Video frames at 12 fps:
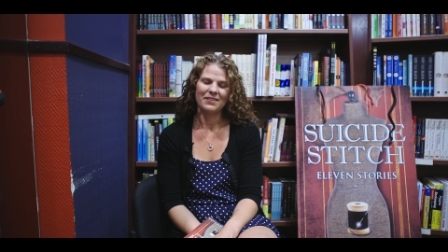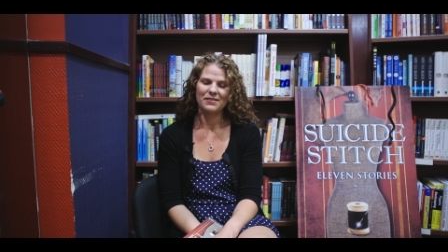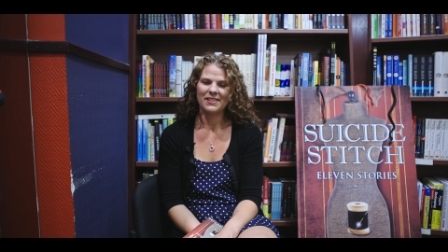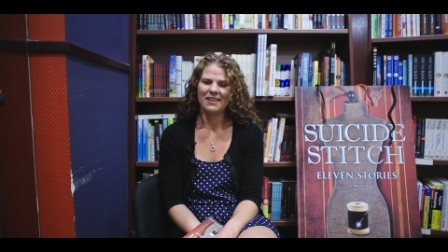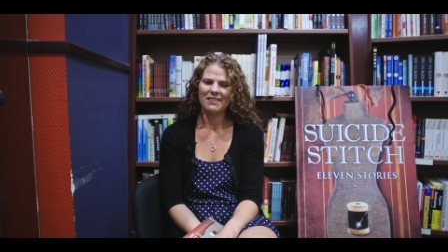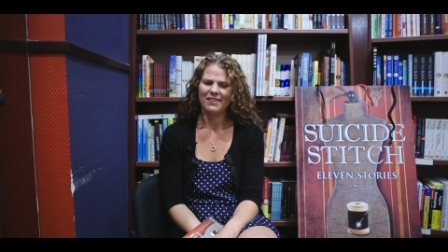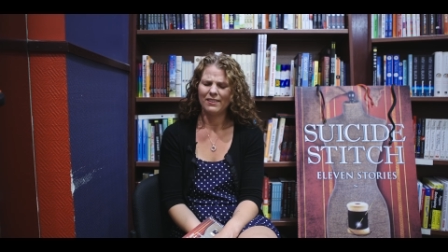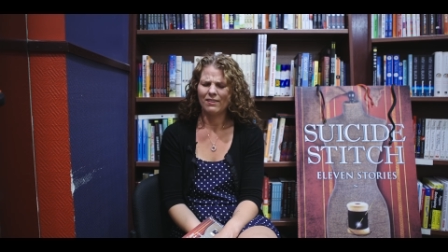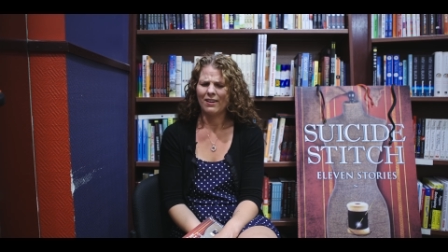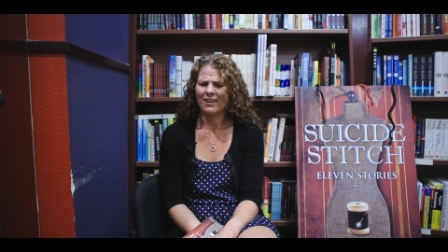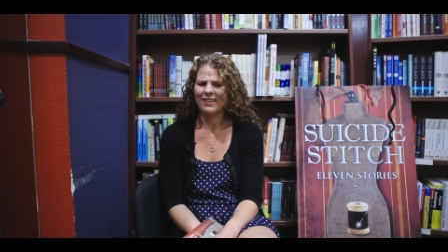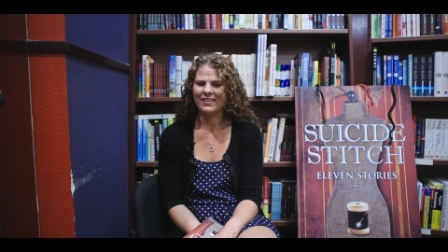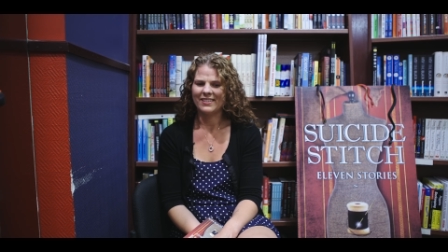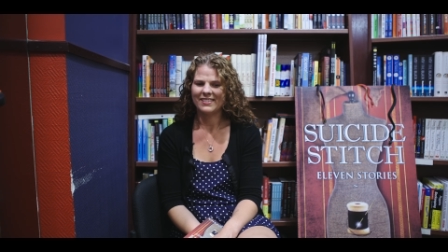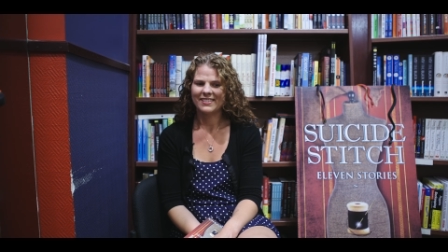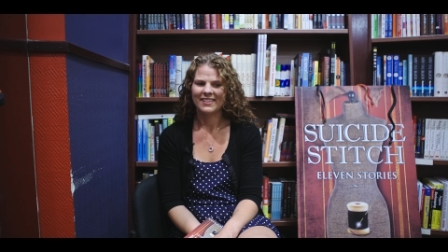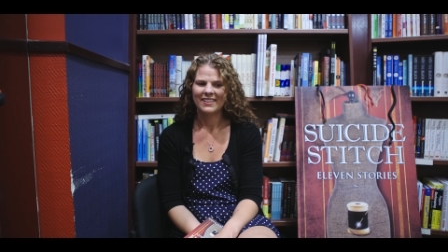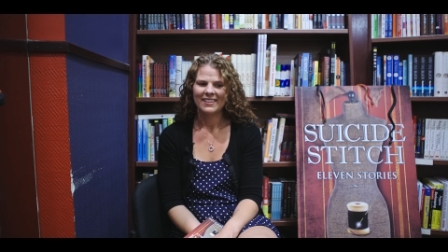say God
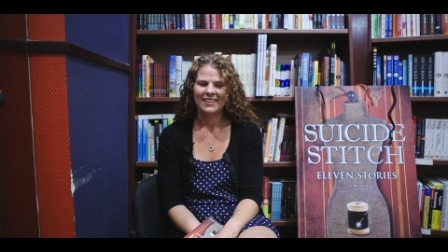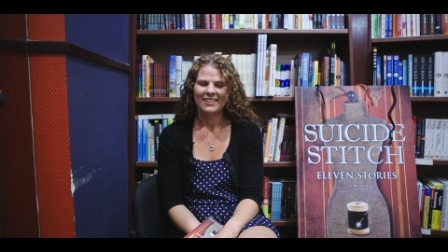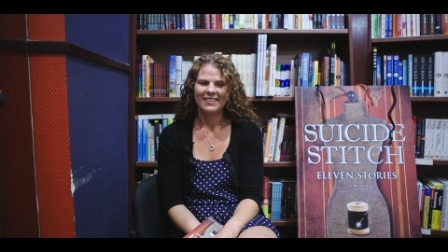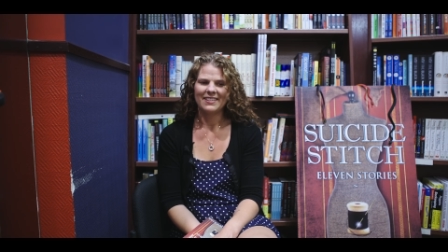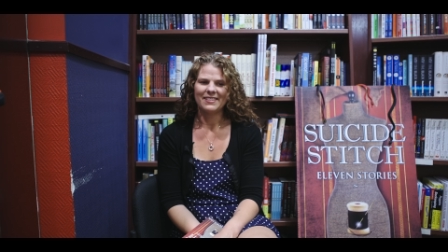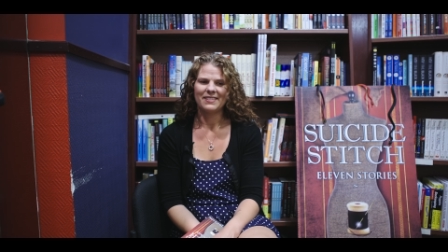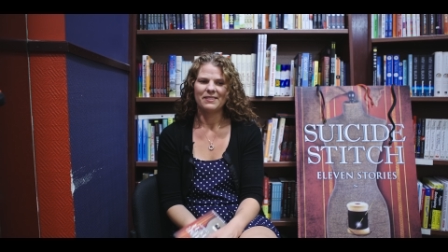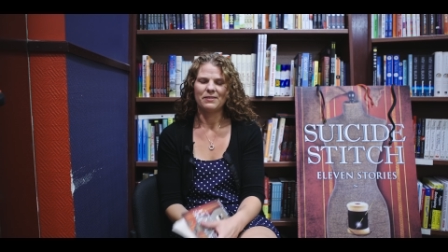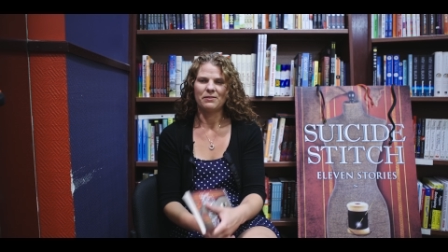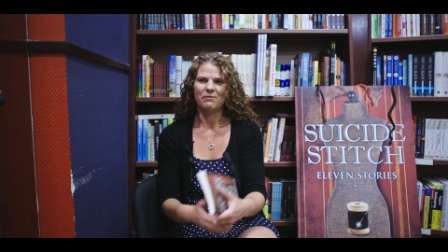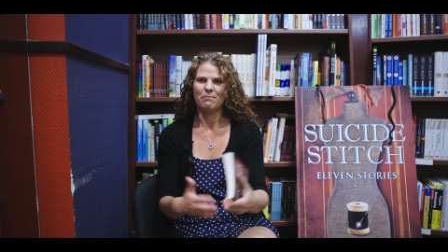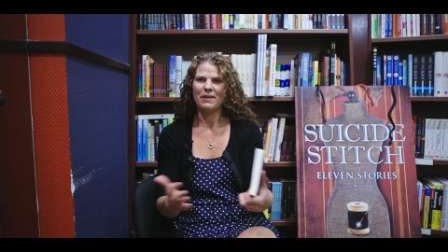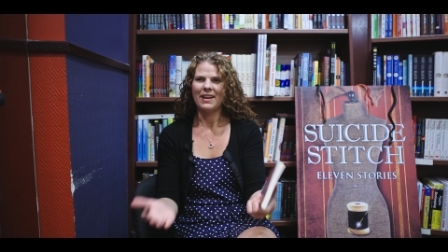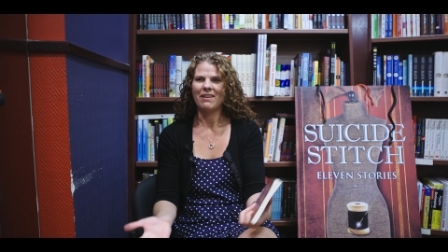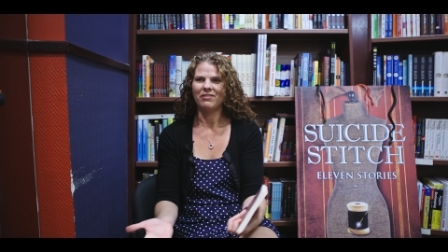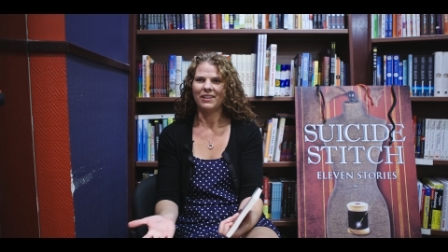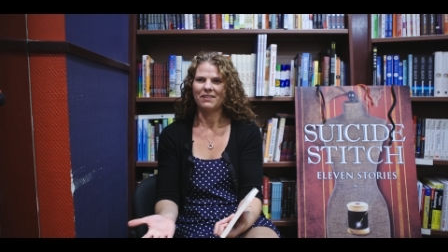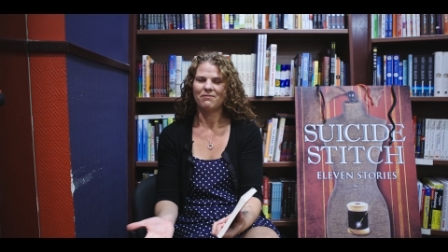as this sort of
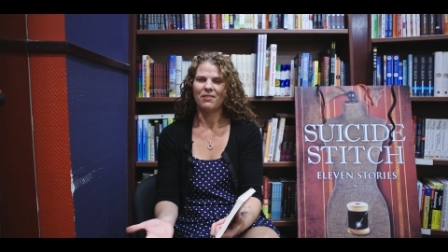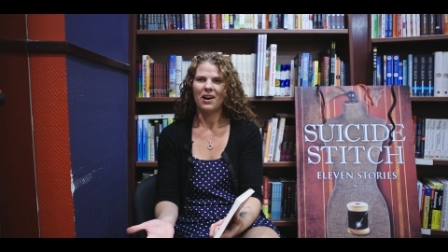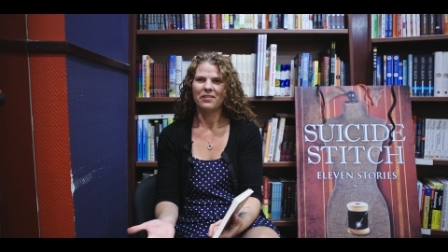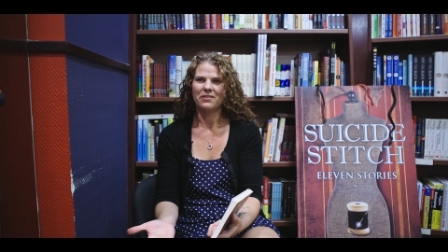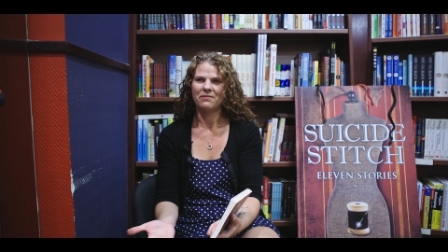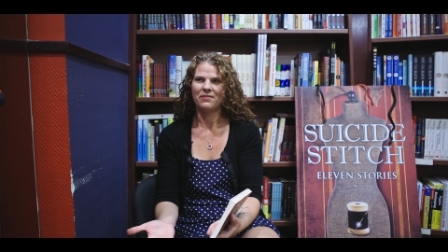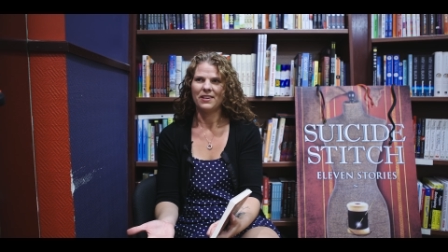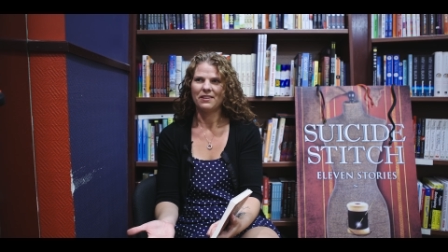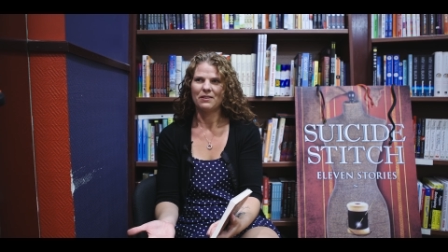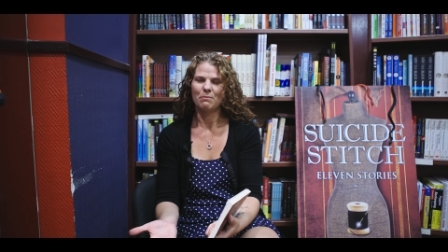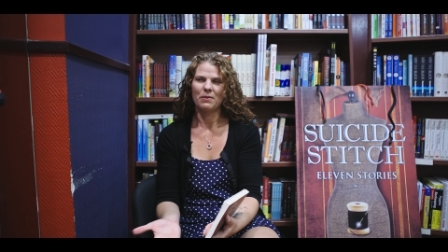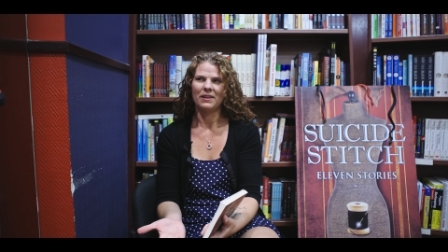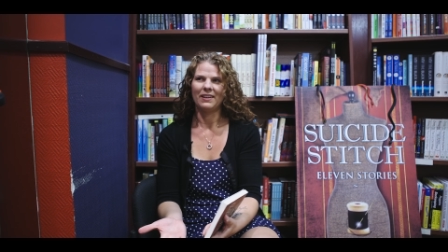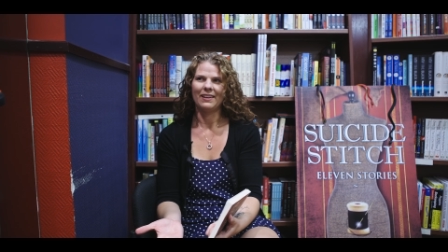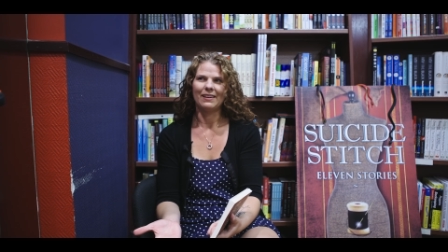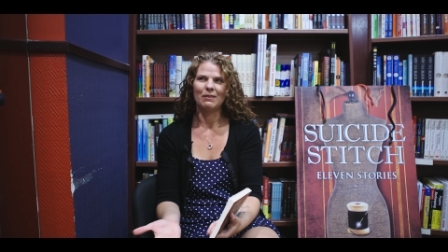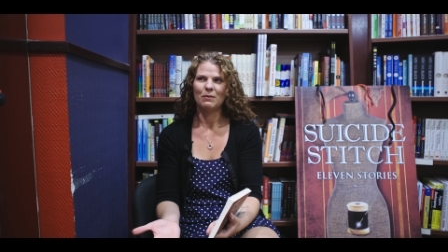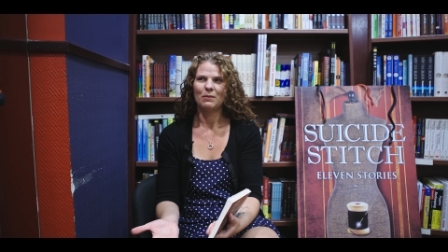benevolent father figure, but
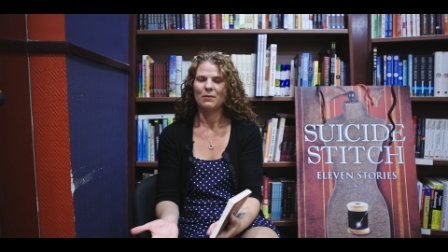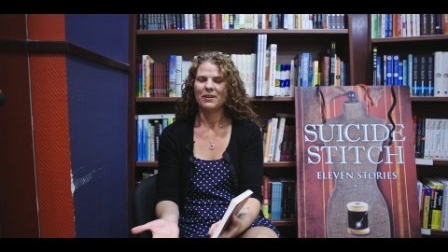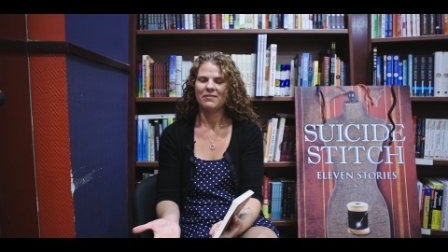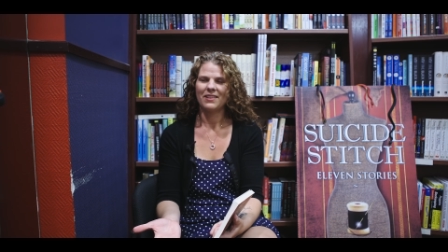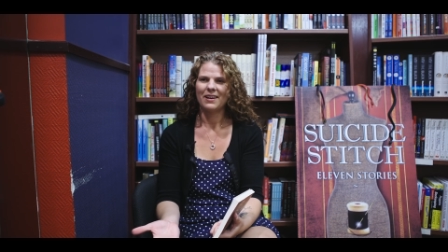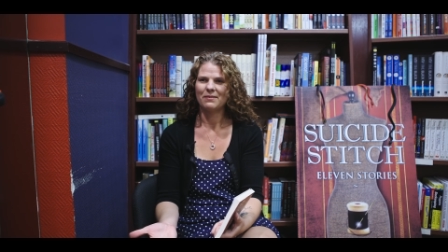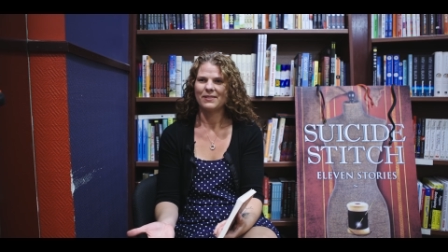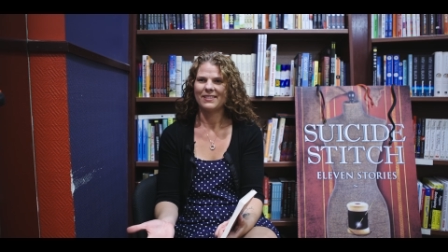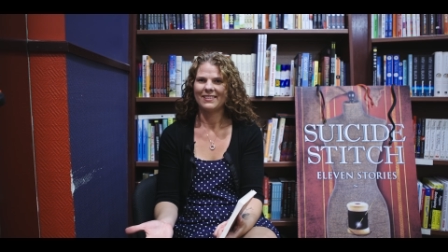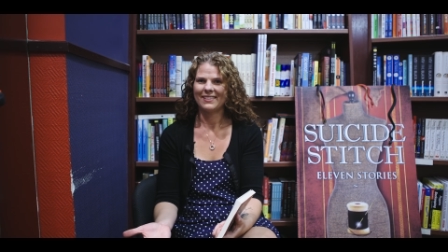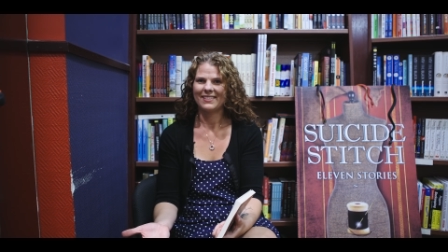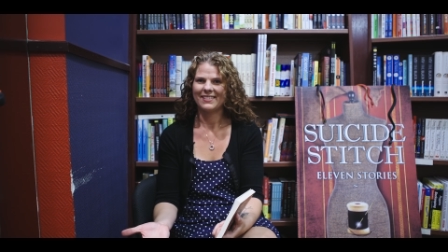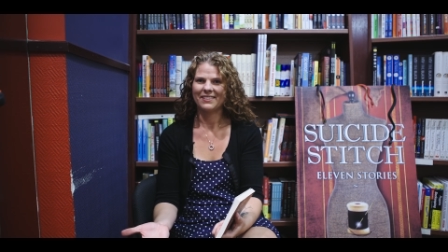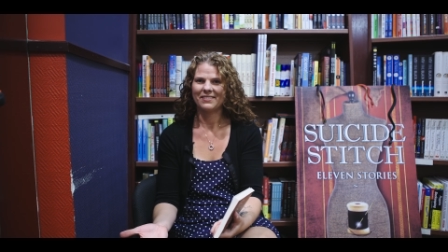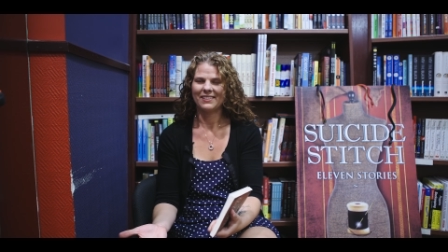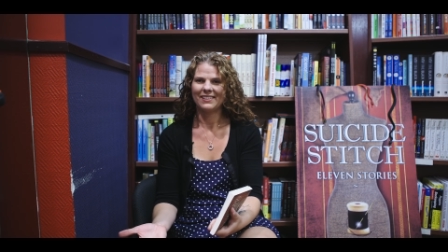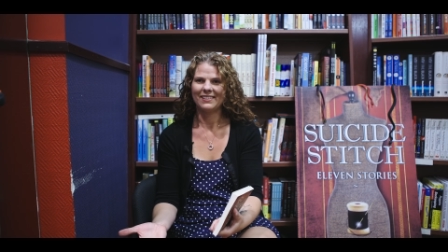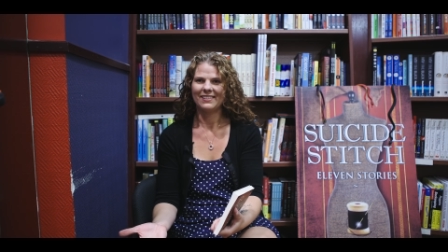like, what if that wasn't
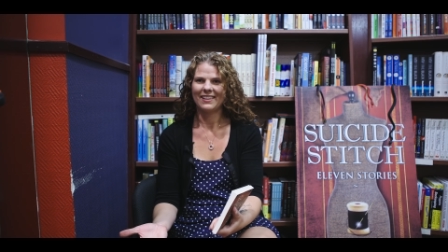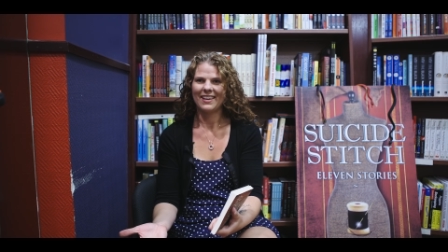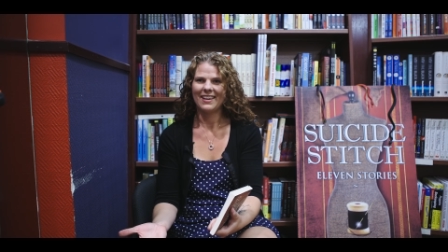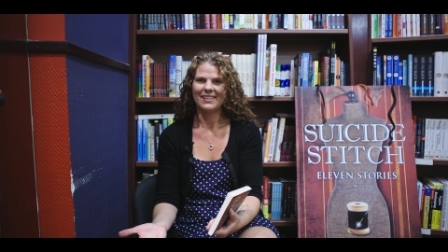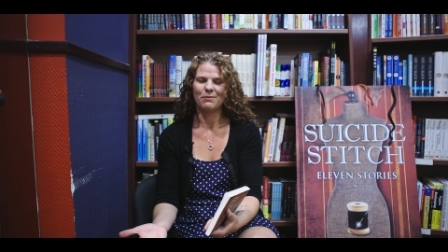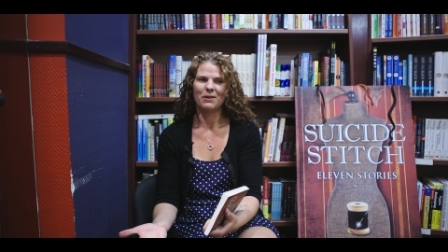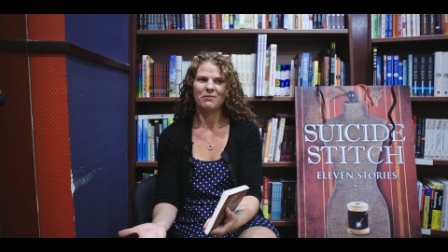necessarily the case?